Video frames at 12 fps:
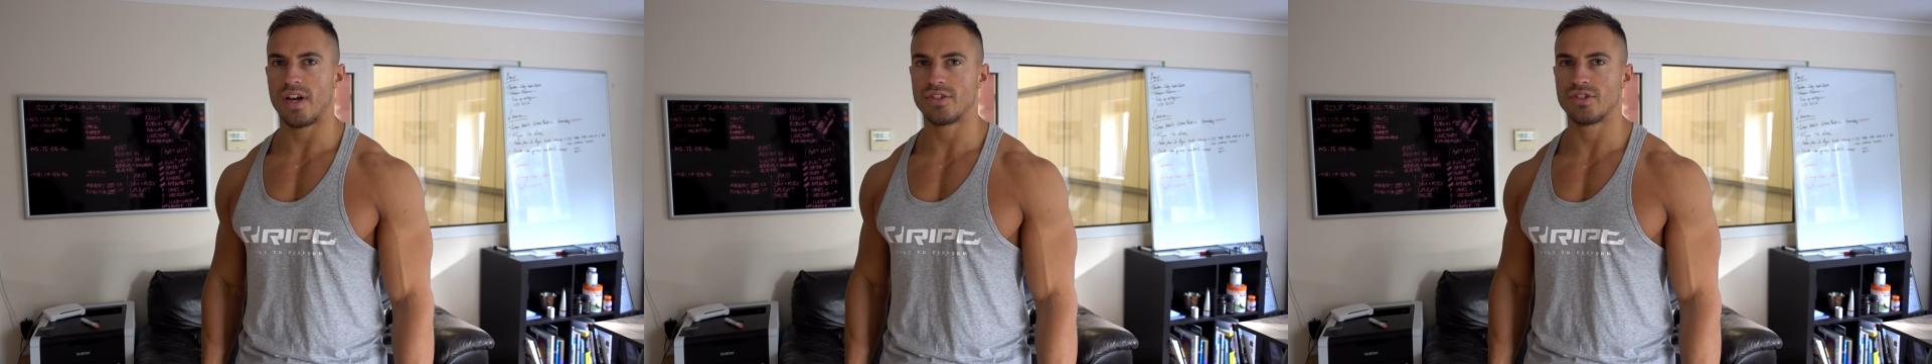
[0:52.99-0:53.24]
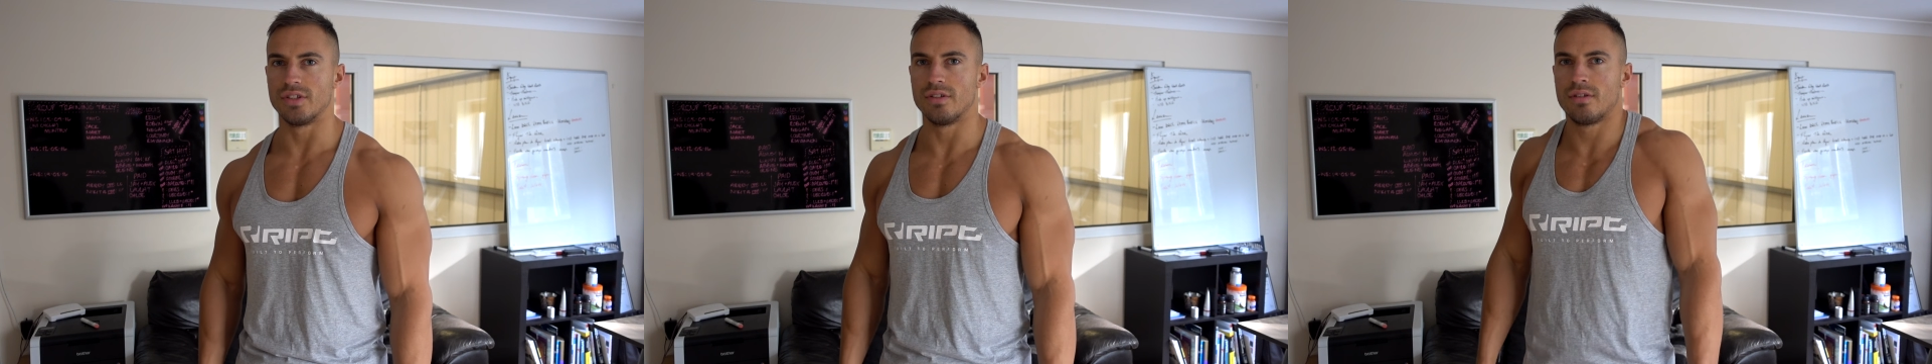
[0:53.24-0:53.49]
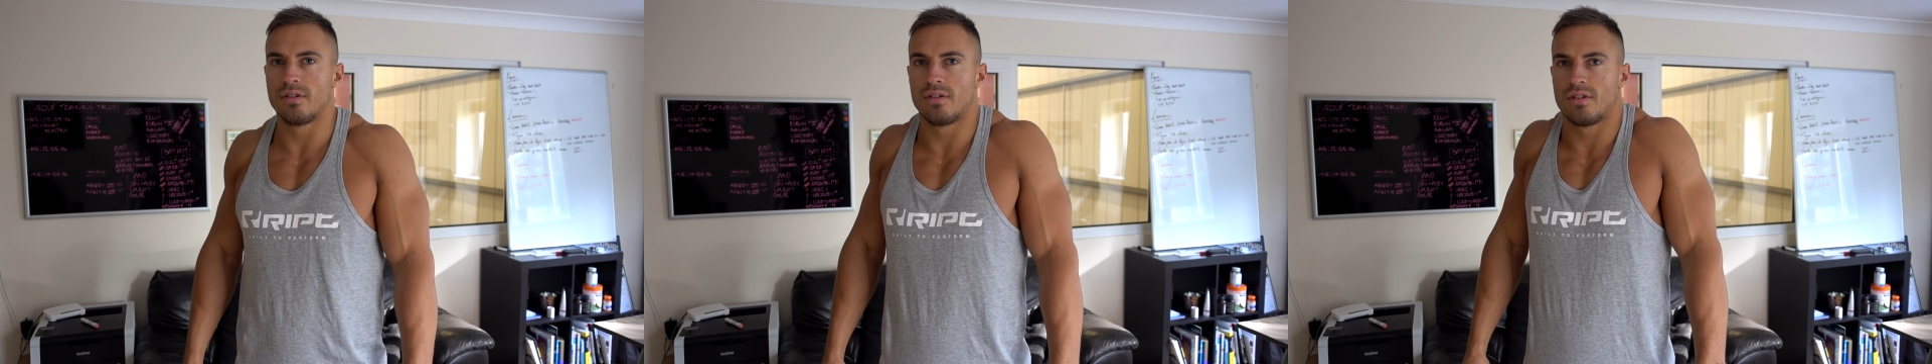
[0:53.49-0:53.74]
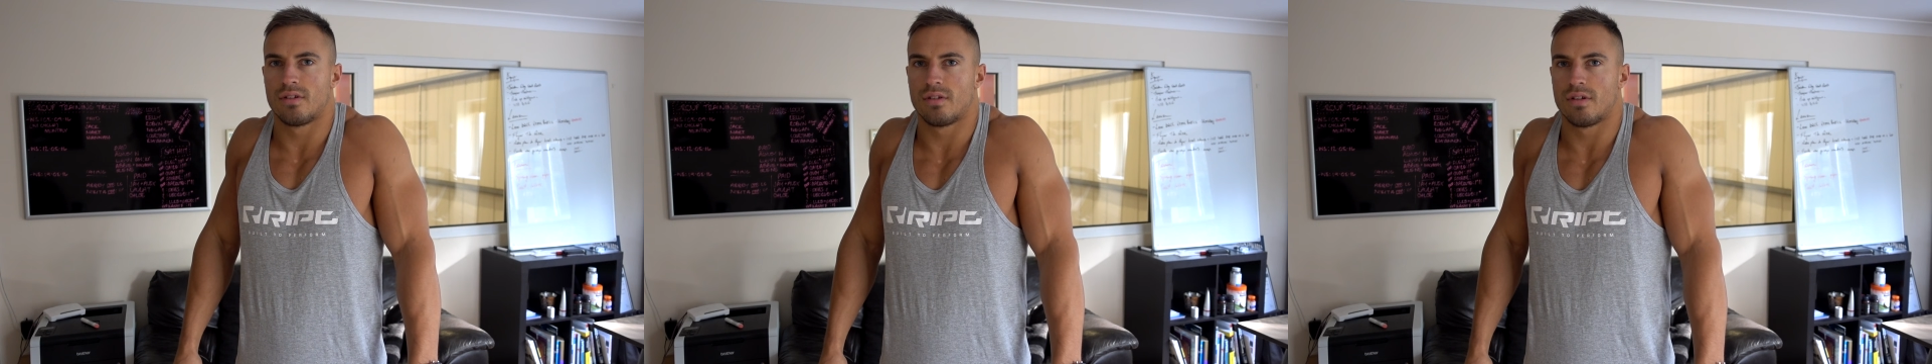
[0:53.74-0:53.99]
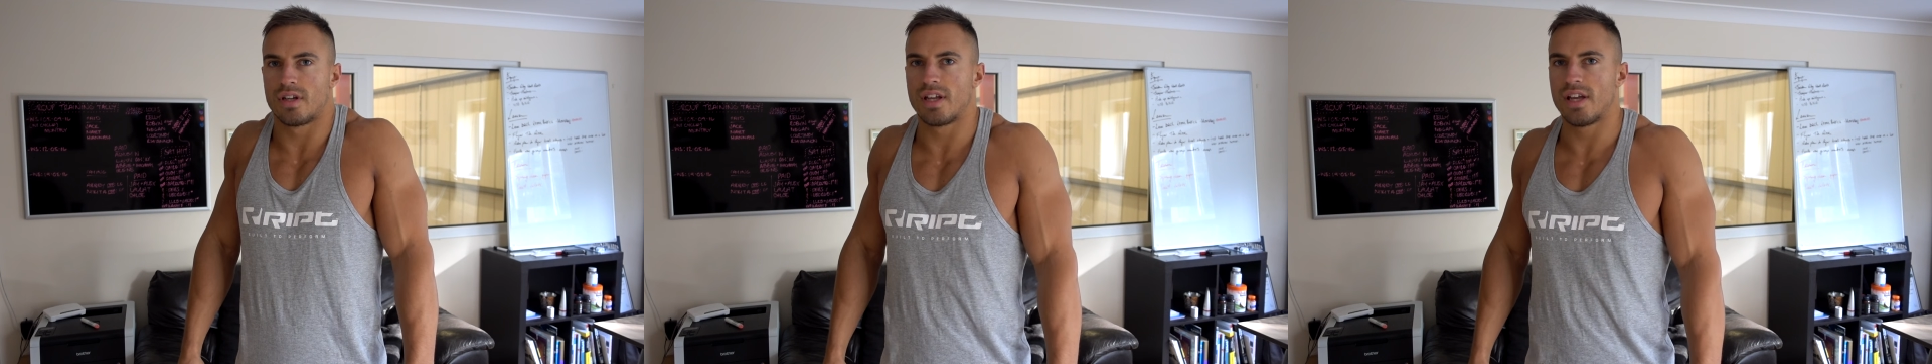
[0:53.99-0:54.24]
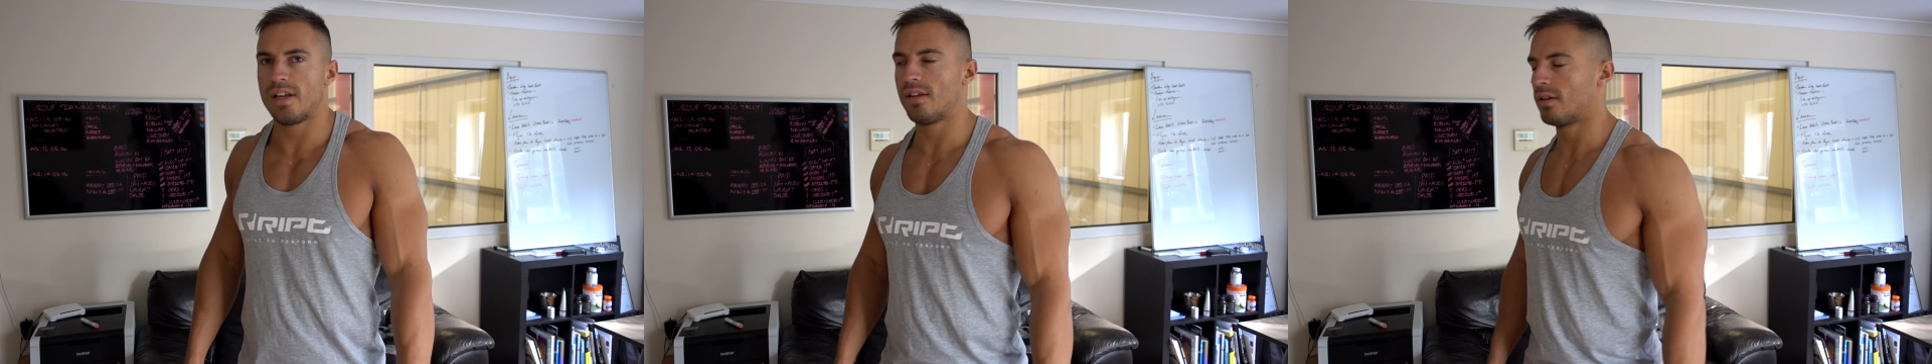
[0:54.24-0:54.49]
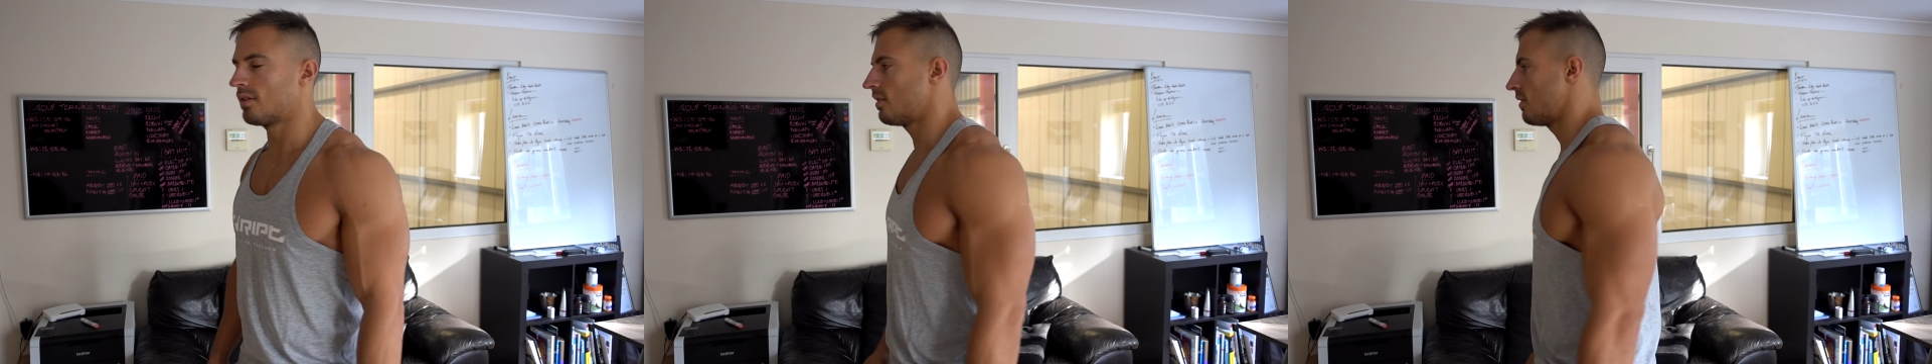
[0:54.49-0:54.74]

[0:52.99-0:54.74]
fashion. Okay?